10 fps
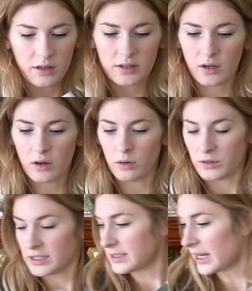So
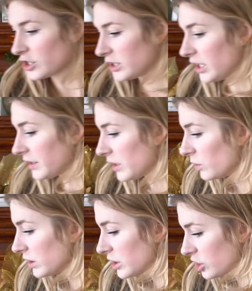this is actually not the
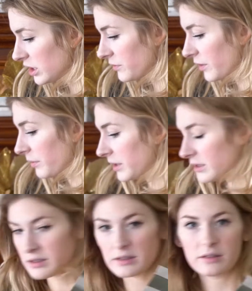only sheet from
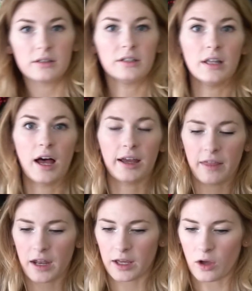this line
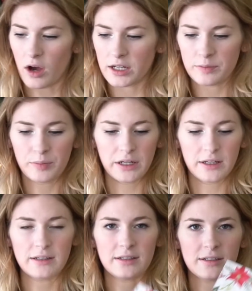that I got, but
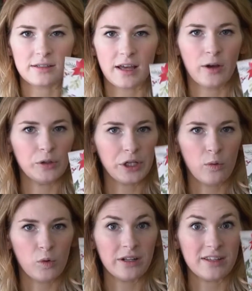I only
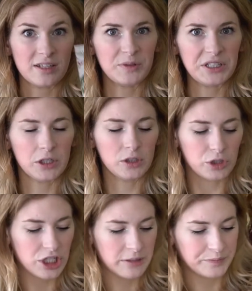got one of this particular sheet.